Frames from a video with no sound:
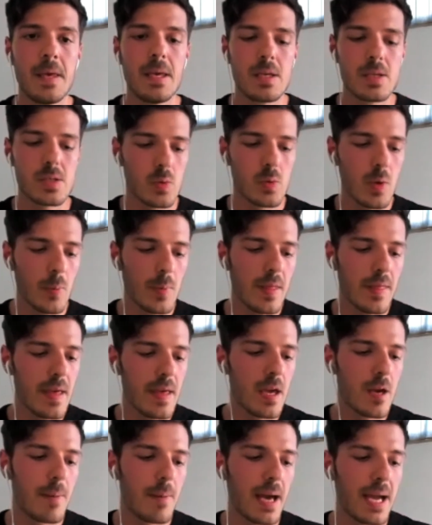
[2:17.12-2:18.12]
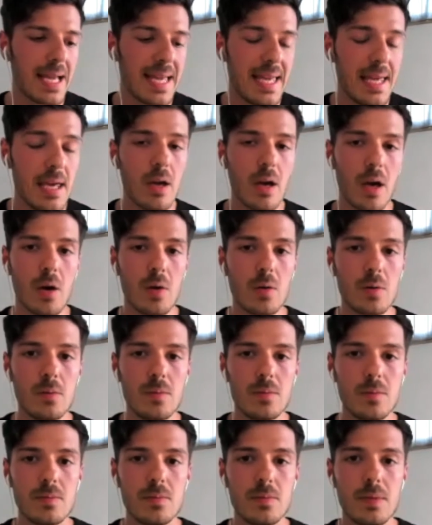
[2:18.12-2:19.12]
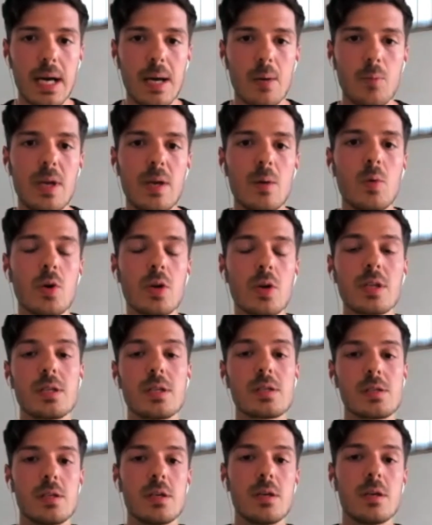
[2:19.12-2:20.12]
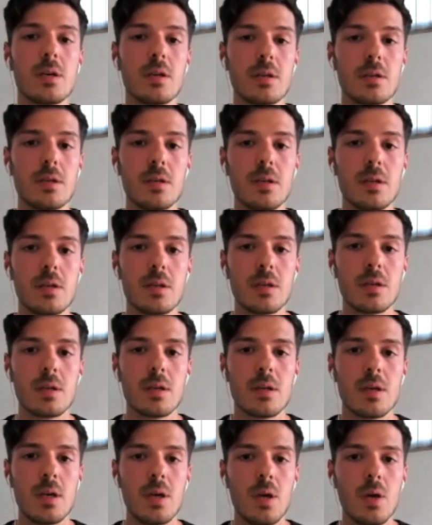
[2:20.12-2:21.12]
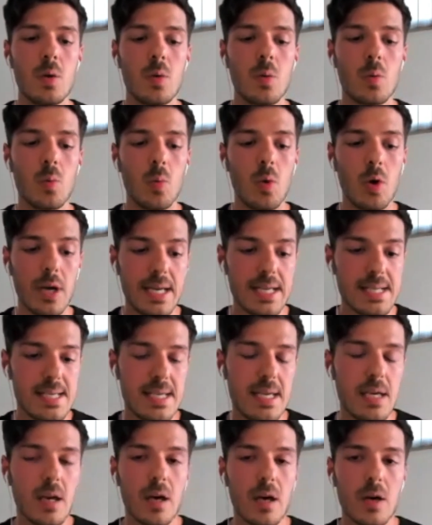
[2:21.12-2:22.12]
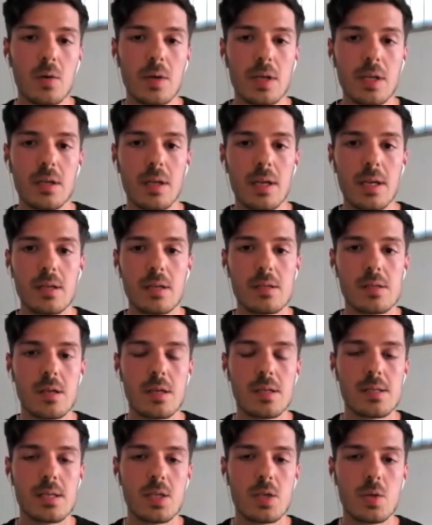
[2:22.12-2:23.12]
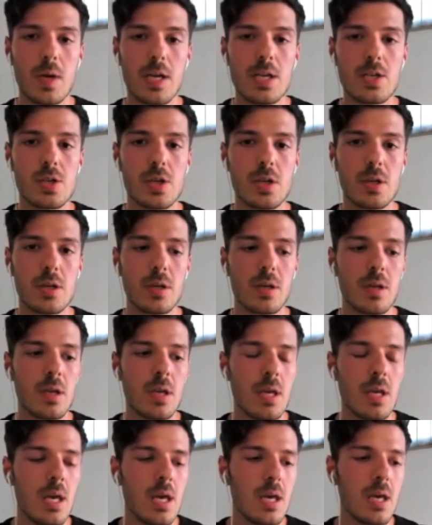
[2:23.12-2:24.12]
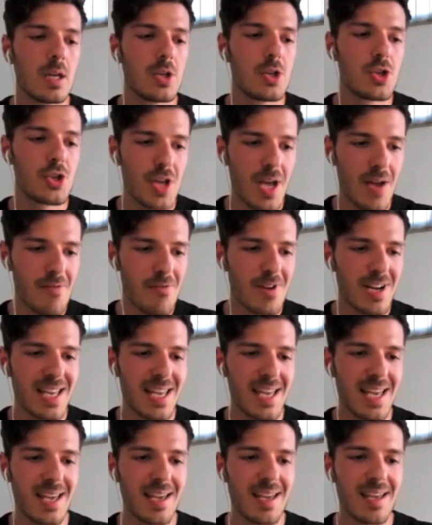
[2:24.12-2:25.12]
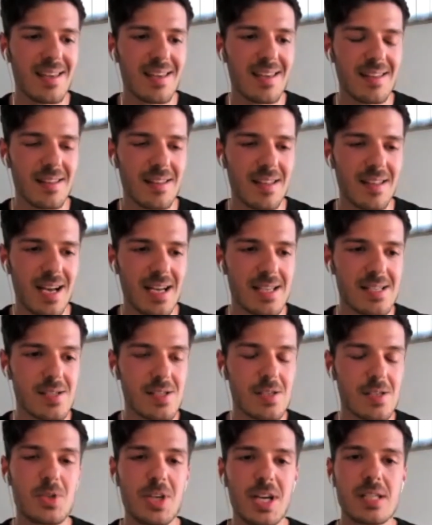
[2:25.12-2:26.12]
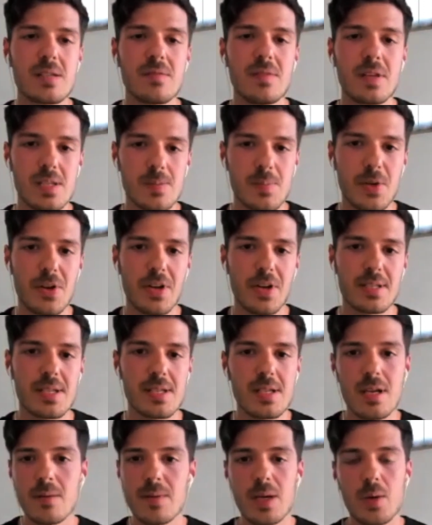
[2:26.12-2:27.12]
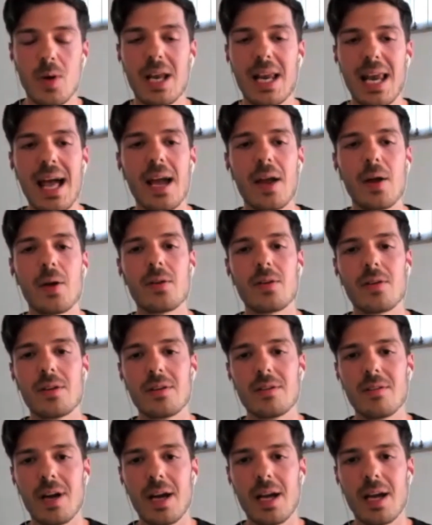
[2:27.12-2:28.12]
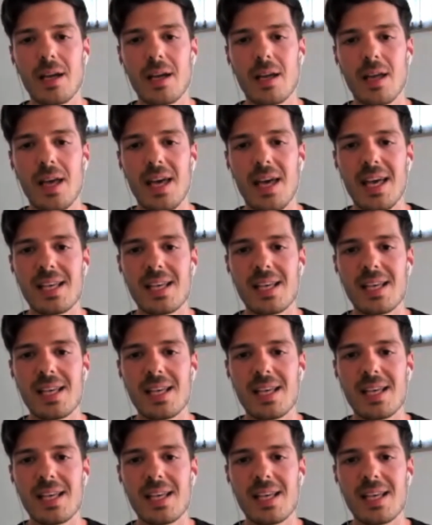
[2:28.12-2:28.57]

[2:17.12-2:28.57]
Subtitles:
So when we think about ego and we want to discern what is ego in a certain situation, generally as a subjective experience, it's going to be quite loud, right?